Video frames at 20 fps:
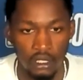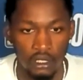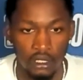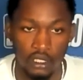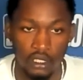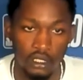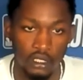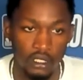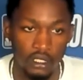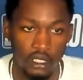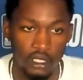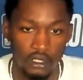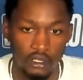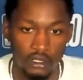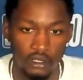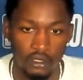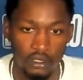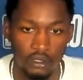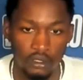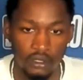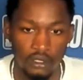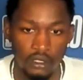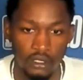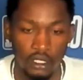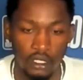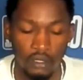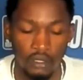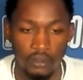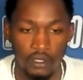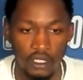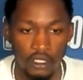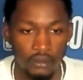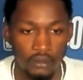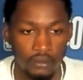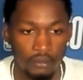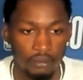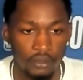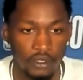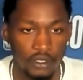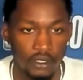leader that we need
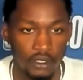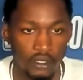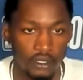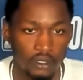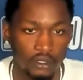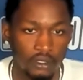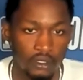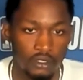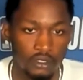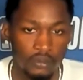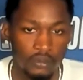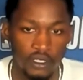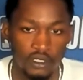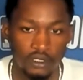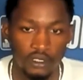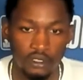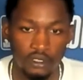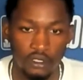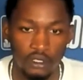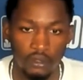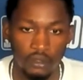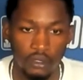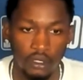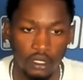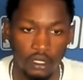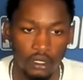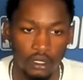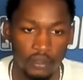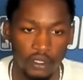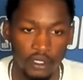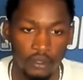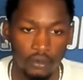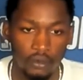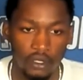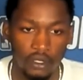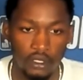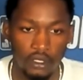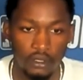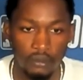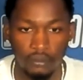him to be, being
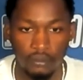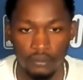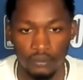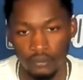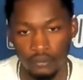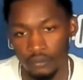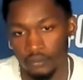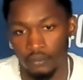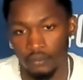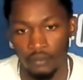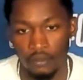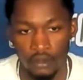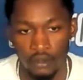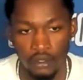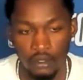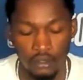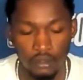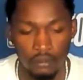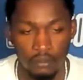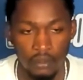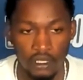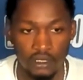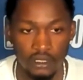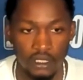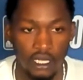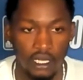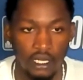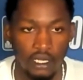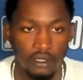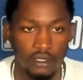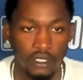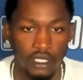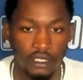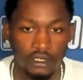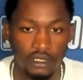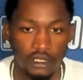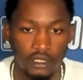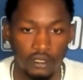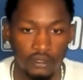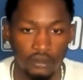one of the best guy on our
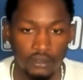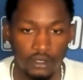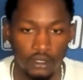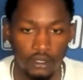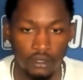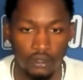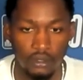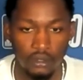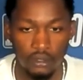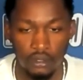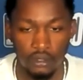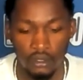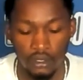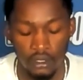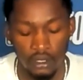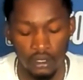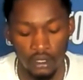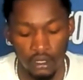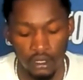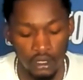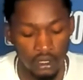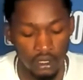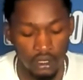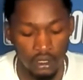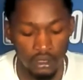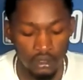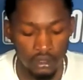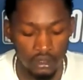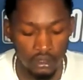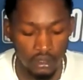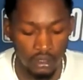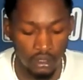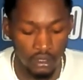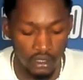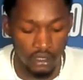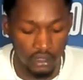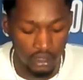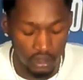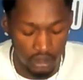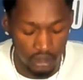team. So
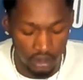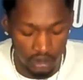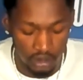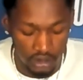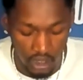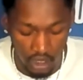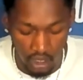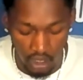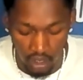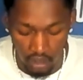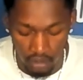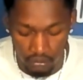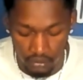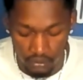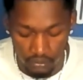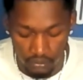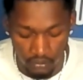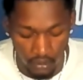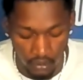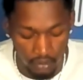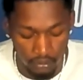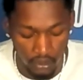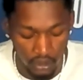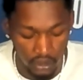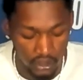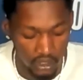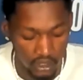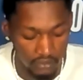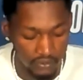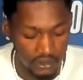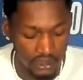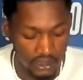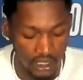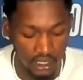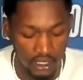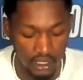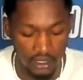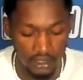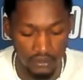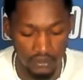he did a good job. He brung it every
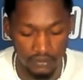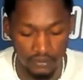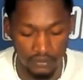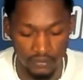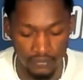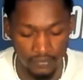time.